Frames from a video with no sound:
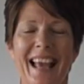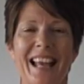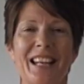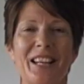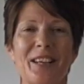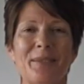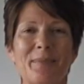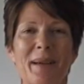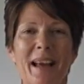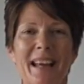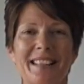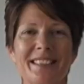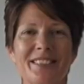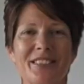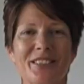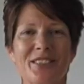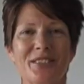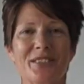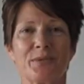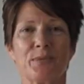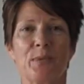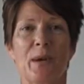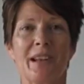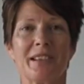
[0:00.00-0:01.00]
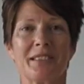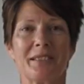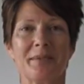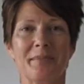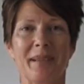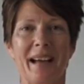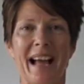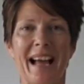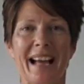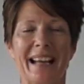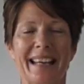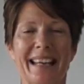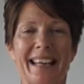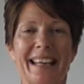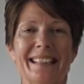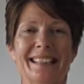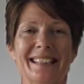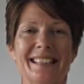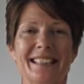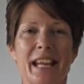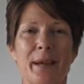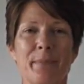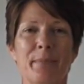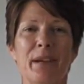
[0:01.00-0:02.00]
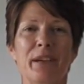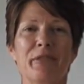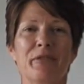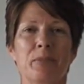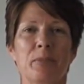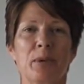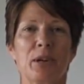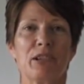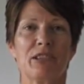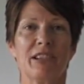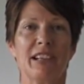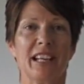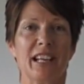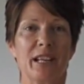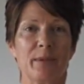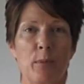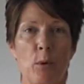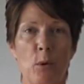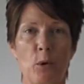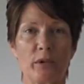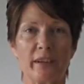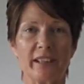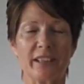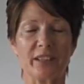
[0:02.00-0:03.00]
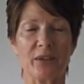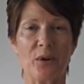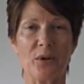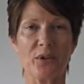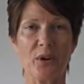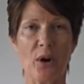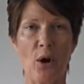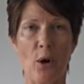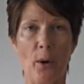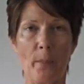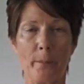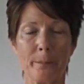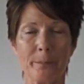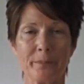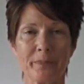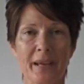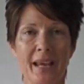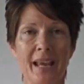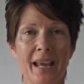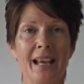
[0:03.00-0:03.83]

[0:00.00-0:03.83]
Hello painters, welcome back. It's Deby from acrylicpouring.com.